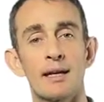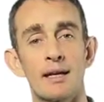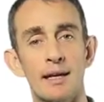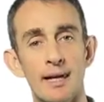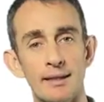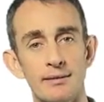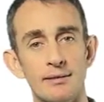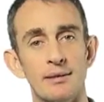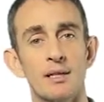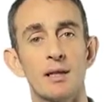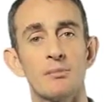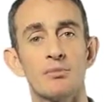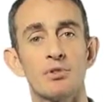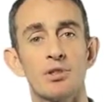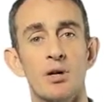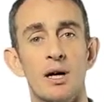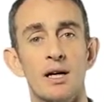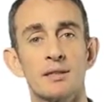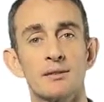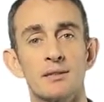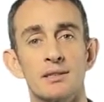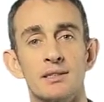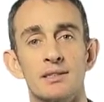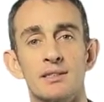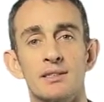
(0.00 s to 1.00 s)
getting them to
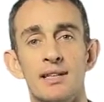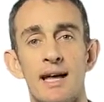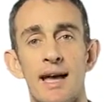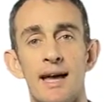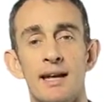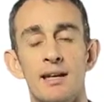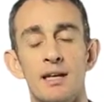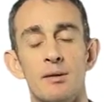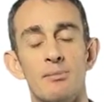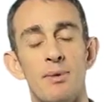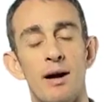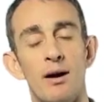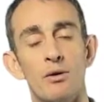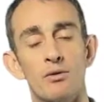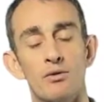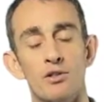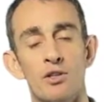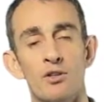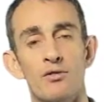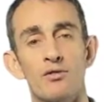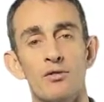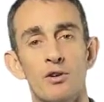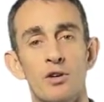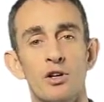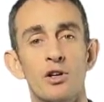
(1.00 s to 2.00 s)
understand about
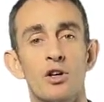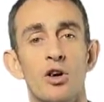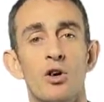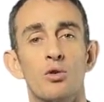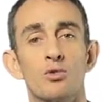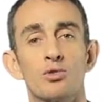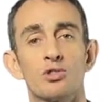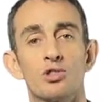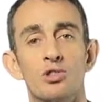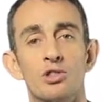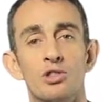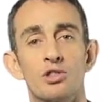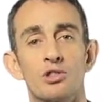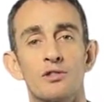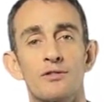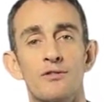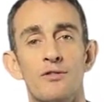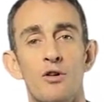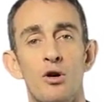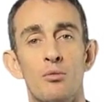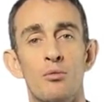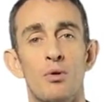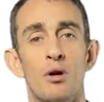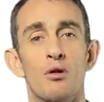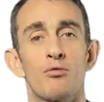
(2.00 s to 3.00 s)
different cultures
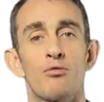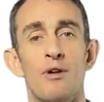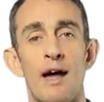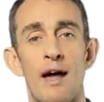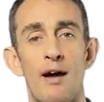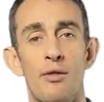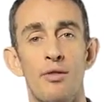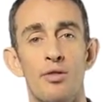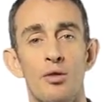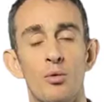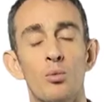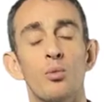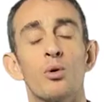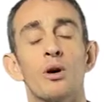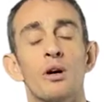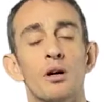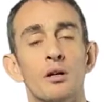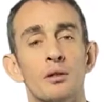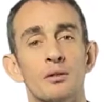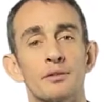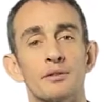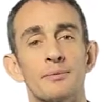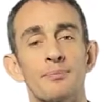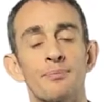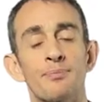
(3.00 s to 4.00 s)
from around the
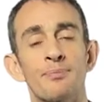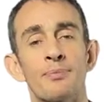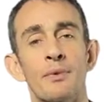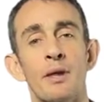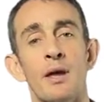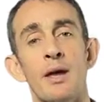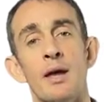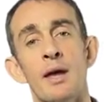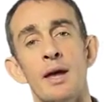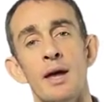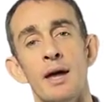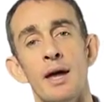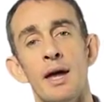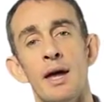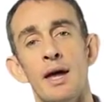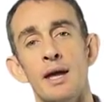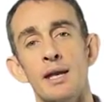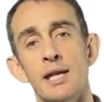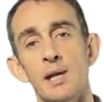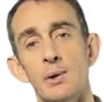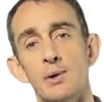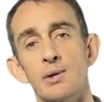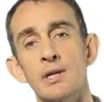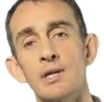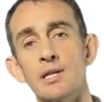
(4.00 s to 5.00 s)
world.
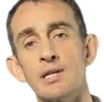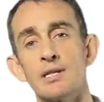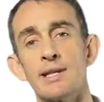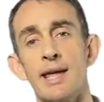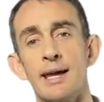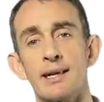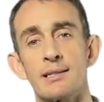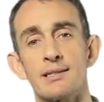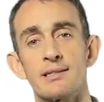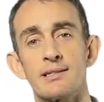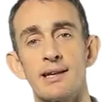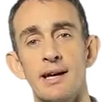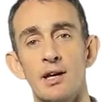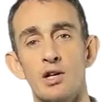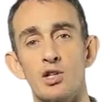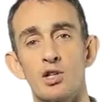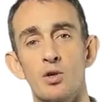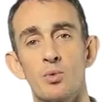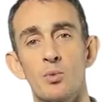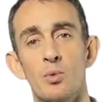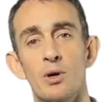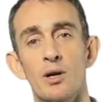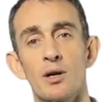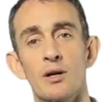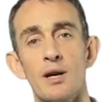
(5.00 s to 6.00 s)
Now in this next
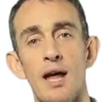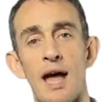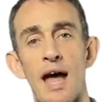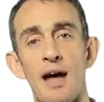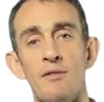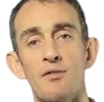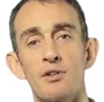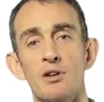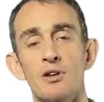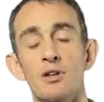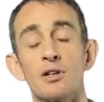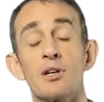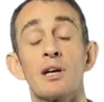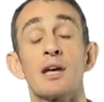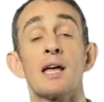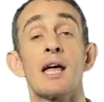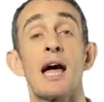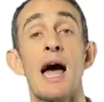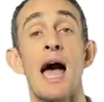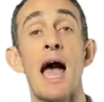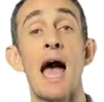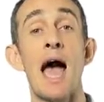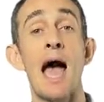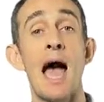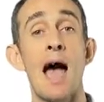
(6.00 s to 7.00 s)
section, we're going to have a look at
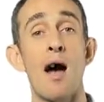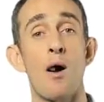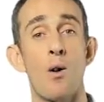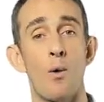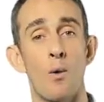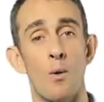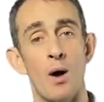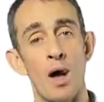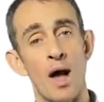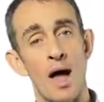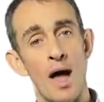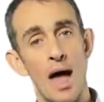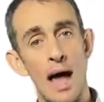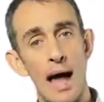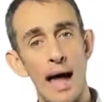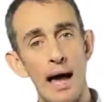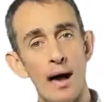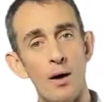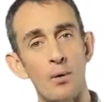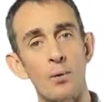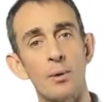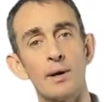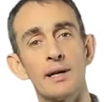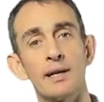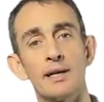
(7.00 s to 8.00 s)

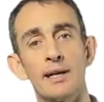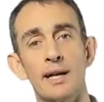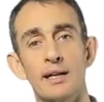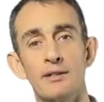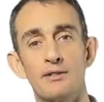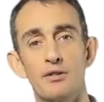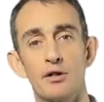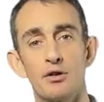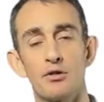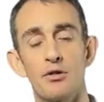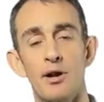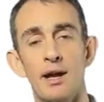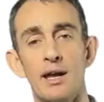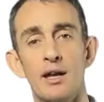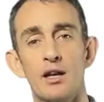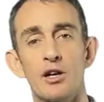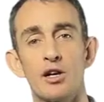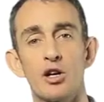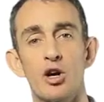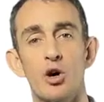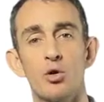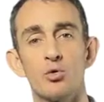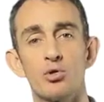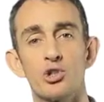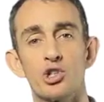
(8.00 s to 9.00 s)
how we can integrate
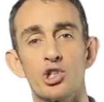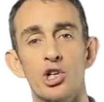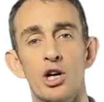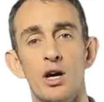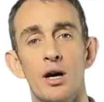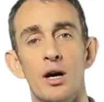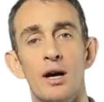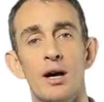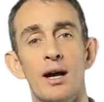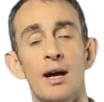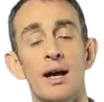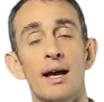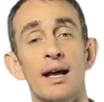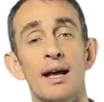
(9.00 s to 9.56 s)
culture